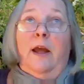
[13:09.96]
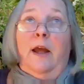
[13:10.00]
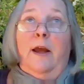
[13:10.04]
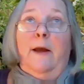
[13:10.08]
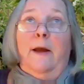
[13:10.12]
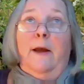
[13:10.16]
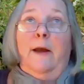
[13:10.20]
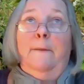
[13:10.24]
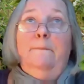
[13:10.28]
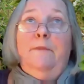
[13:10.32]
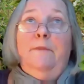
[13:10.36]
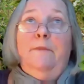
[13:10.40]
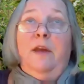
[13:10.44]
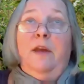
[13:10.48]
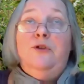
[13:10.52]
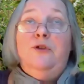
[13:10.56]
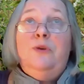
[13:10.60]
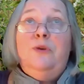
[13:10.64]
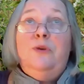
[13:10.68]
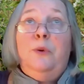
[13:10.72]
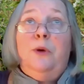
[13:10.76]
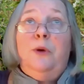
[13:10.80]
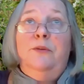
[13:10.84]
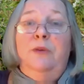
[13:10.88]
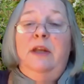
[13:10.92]
a short
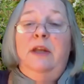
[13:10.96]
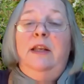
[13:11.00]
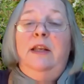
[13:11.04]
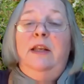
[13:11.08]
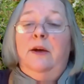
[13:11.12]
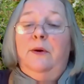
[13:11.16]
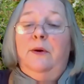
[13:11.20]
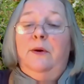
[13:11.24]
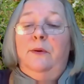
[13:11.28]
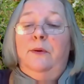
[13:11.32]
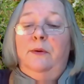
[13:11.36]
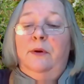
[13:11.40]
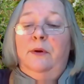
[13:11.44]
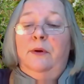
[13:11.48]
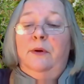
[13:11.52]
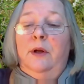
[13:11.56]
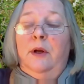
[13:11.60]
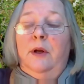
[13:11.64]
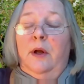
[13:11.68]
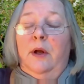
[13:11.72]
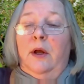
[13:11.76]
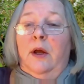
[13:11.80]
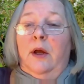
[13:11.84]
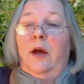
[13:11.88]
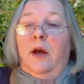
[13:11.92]
video,
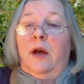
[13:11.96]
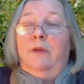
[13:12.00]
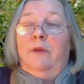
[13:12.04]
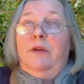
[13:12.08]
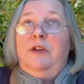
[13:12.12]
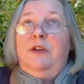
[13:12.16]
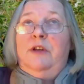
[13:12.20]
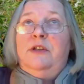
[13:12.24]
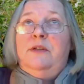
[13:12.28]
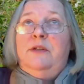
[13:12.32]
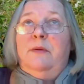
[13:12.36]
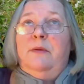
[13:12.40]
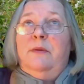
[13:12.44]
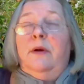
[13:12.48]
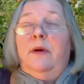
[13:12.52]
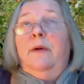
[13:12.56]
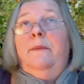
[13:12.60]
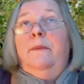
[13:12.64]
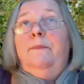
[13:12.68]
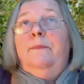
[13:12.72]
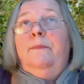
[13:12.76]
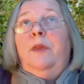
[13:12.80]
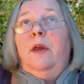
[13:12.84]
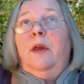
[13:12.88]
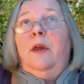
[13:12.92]
which is
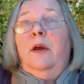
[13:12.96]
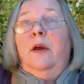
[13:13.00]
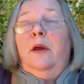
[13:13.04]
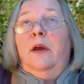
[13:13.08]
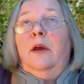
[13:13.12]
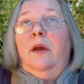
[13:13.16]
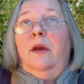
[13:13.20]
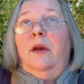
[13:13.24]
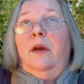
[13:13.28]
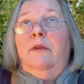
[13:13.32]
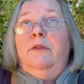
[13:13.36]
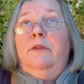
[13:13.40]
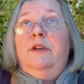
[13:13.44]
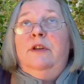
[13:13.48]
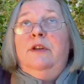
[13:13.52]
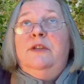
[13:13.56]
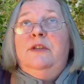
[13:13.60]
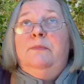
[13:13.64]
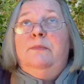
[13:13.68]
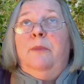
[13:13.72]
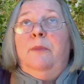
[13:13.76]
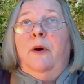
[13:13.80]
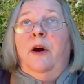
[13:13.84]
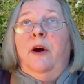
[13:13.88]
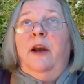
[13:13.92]

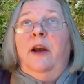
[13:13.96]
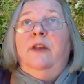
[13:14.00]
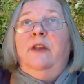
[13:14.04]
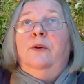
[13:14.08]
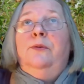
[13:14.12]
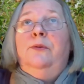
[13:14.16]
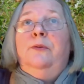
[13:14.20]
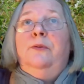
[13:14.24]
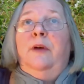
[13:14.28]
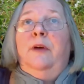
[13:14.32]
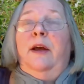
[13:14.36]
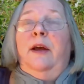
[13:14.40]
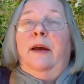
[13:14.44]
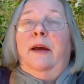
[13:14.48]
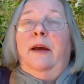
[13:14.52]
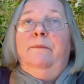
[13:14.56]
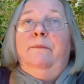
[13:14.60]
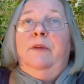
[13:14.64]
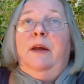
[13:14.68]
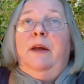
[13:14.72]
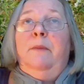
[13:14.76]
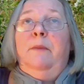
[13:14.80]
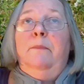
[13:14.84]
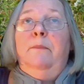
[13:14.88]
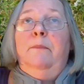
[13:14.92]
part of a
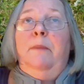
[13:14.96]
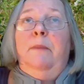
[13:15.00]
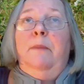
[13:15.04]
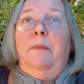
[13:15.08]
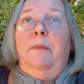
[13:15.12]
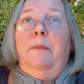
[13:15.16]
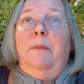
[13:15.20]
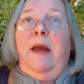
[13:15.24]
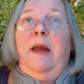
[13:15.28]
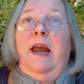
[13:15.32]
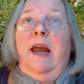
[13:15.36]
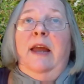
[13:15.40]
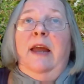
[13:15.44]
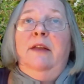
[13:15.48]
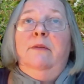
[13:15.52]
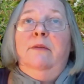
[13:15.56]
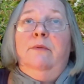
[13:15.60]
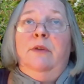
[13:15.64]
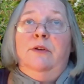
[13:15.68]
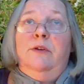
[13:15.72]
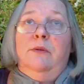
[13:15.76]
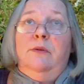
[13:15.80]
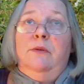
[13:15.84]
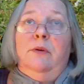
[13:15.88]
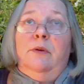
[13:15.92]
campaign
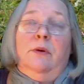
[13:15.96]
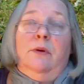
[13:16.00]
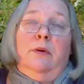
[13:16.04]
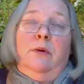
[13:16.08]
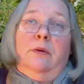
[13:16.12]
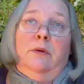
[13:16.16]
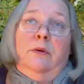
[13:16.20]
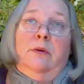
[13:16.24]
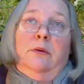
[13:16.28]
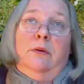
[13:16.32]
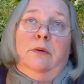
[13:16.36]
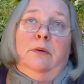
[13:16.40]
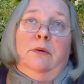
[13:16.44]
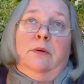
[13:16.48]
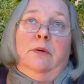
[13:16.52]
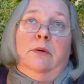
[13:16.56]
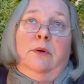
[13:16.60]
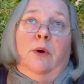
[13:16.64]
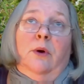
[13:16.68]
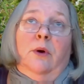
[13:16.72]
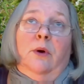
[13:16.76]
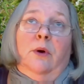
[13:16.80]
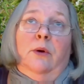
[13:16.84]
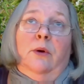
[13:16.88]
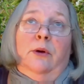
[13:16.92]
which,
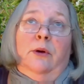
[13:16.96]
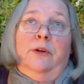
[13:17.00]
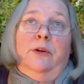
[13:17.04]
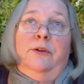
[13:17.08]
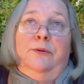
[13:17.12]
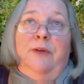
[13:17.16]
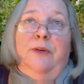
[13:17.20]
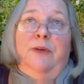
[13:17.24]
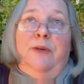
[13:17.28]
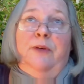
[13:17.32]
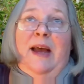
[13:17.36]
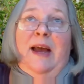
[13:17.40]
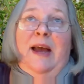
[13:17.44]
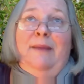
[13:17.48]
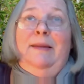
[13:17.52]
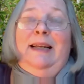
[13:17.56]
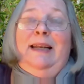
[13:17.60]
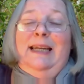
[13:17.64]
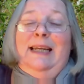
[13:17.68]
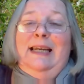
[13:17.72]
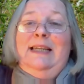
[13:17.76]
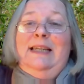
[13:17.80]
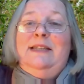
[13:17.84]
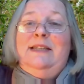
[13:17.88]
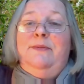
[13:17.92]
called
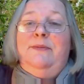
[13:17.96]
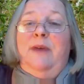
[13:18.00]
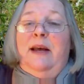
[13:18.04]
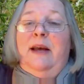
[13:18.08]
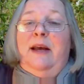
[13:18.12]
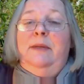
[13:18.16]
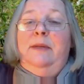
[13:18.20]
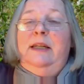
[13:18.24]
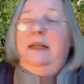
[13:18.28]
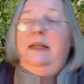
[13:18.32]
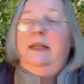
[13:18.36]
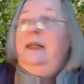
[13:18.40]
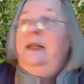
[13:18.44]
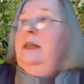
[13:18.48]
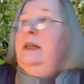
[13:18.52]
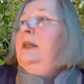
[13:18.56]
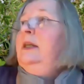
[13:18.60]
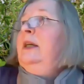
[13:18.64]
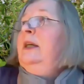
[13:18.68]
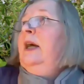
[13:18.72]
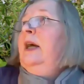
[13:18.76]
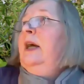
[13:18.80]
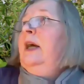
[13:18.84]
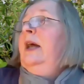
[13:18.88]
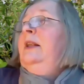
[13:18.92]
"Family is Family,"
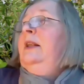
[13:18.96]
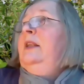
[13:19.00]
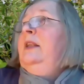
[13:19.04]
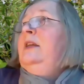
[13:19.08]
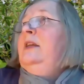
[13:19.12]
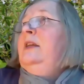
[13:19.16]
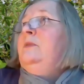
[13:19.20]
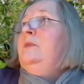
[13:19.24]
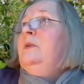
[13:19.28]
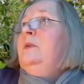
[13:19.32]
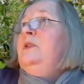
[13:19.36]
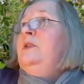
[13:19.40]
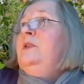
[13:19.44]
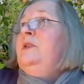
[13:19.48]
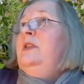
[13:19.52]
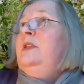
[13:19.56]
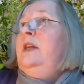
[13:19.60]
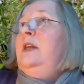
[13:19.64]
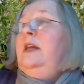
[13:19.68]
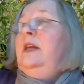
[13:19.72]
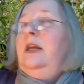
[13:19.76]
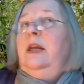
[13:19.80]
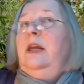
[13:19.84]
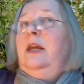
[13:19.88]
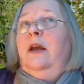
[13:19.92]
and this was
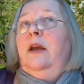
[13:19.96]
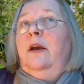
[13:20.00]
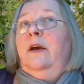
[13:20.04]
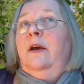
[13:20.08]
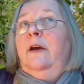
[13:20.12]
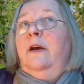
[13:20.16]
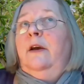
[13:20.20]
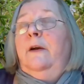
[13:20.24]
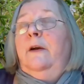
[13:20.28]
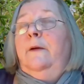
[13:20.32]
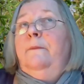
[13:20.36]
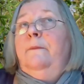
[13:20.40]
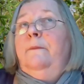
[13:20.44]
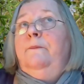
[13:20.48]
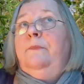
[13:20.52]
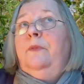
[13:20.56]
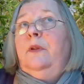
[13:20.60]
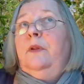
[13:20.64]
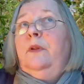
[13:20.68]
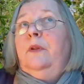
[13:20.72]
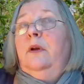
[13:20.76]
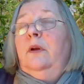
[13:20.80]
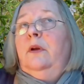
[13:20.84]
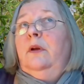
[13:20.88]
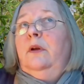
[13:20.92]
the
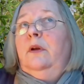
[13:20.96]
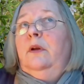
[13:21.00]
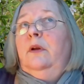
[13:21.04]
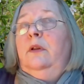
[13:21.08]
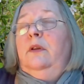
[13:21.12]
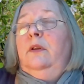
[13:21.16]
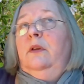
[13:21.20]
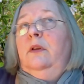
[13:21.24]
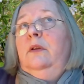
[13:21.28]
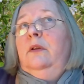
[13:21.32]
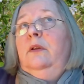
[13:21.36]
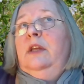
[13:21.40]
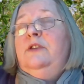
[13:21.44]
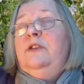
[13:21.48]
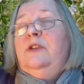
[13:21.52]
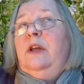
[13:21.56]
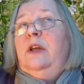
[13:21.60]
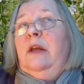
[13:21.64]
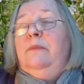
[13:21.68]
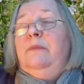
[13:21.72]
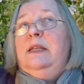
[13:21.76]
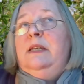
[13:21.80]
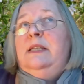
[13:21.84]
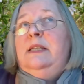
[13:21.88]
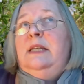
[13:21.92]
this can be
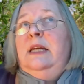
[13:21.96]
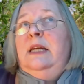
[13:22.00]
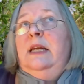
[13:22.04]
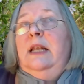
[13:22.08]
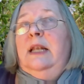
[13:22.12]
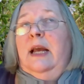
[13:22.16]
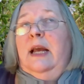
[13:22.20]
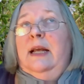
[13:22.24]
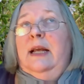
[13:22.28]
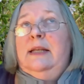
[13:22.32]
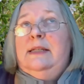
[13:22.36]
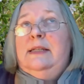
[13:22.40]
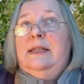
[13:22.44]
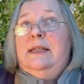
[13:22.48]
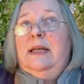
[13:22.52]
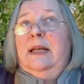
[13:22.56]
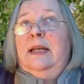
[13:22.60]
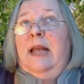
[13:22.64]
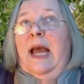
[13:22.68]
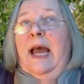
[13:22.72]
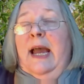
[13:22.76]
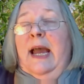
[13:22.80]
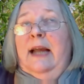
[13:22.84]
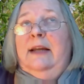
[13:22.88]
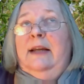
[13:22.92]
seen as an
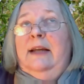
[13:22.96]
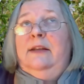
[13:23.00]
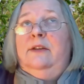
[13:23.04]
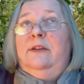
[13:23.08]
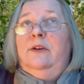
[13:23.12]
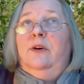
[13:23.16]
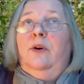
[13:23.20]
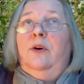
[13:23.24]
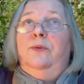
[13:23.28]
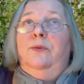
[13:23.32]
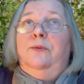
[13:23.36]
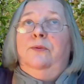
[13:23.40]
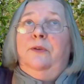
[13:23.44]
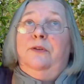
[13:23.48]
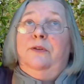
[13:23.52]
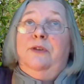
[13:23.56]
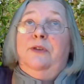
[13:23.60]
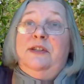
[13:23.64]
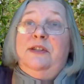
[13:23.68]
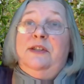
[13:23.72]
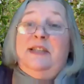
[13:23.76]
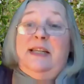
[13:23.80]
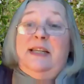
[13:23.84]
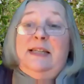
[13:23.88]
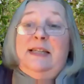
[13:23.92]
act of
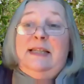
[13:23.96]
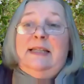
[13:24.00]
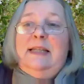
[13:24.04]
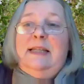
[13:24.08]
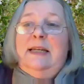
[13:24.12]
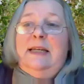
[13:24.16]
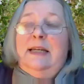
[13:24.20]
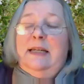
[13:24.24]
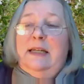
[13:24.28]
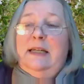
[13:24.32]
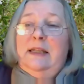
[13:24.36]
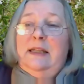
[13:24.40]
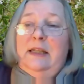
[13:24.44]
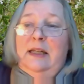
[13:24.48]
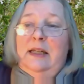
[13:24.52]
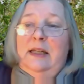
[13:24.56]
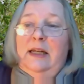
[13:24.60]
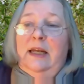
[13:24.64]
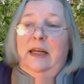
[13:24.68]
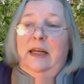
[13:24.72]
resisting the